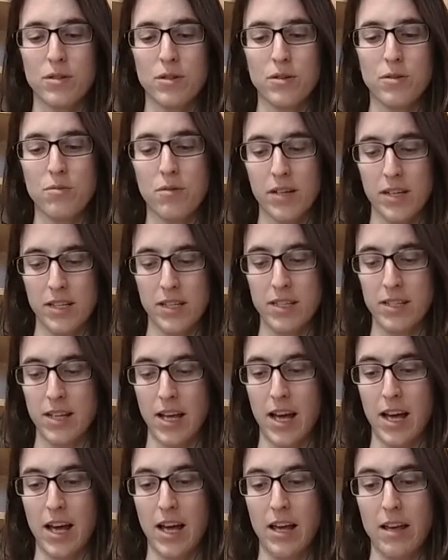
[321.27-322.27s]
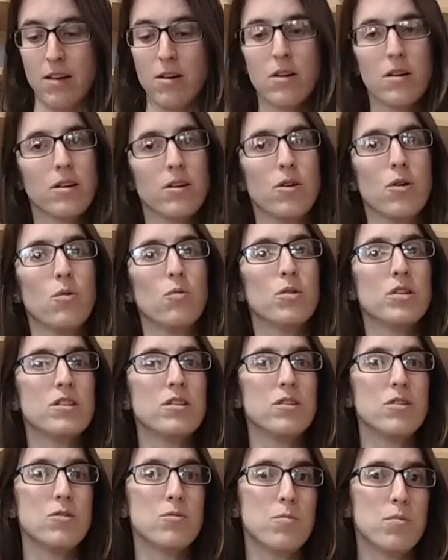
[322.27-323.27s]
So you can say, you know, what
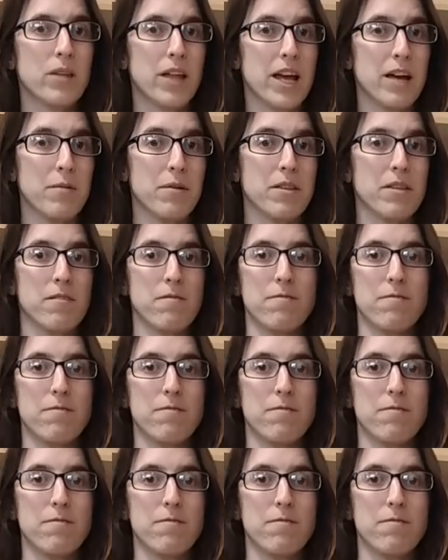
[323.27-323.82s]
do you play with,